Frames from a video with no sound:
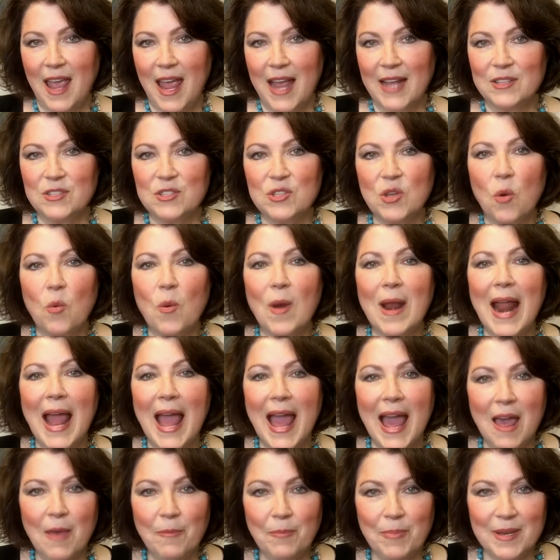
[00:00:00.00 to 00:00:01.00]
And so what
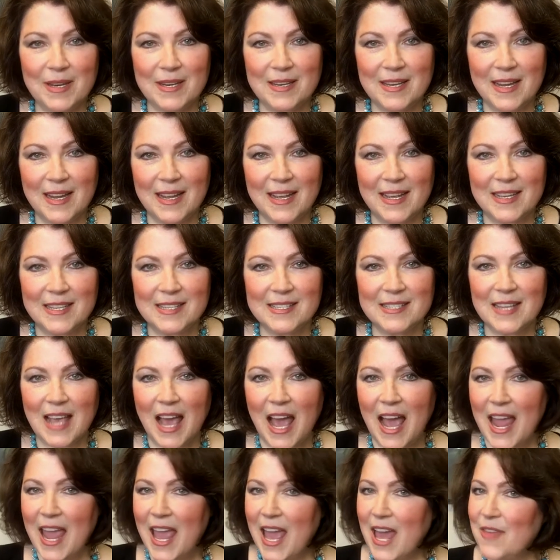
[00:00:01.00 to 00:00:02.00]
happened is
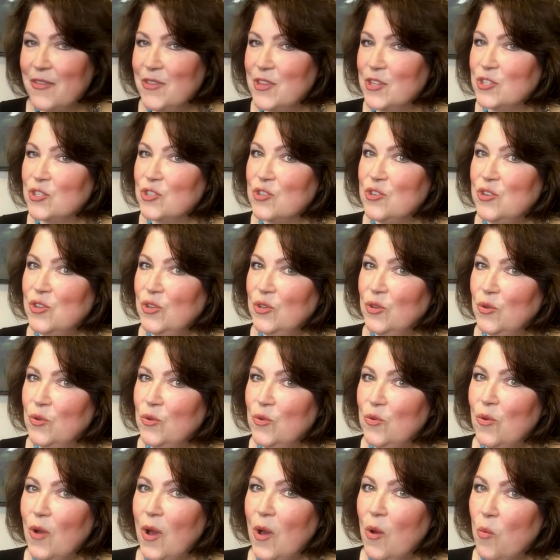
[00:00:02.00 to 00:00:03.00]
I had this new